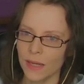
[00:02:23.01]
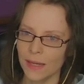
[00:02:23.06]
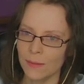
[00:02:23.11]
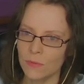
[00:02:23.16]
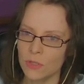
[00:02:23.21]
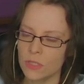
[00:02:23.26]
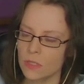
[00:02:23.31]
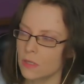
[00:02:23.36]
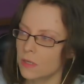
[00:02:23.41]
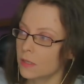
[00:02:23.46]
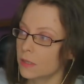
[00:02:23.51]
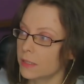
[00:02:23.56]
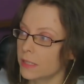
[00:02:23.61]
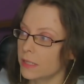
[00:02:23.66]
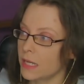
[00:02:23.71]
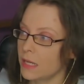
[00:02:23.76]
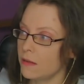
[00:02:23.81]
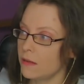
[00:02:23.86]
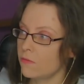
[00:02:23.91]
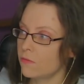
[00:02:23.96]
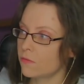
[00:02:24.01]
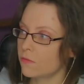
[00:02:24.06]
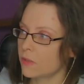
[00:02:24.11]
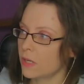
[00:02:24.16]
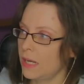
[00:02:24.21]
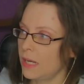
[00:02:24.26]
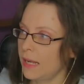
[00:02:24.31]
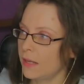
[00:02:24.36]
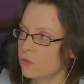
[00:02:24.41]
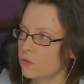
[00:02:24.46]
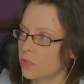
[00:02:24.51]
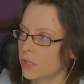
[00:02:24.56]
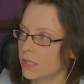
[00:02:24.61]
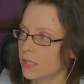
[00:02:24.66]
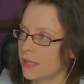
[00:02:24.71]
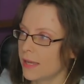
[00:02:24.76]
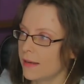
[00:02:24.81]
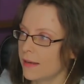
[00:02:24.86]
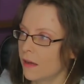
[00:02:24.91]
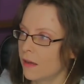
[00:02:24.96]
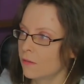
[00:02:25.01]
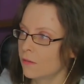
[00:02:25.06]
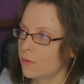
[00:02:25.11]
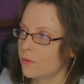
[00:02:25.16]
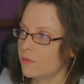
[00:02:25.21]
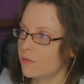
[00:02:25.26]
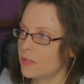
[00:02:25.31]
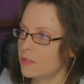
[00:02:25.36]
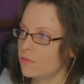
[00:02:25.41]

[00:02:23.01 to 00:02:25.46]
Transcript: Okay, I'm just gonna leave and actually get on with